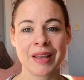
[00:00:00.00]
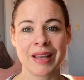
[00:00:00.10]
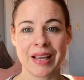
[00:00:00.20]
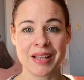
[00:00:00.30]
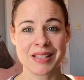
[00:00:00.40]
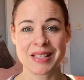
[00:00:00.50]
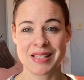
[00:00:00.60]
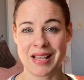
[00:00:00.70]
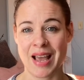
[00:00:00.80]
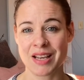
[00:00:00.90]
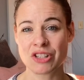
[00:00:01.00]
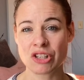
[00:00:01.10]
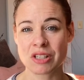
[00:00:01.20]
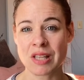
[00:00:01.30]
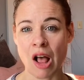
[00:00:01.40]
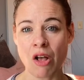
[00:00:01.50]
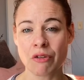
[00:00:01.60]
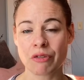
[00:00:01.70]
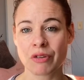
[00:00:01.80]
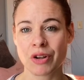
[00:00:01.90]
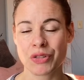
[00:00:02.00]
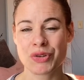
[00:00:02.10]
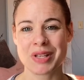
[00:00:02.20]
inside yourself, those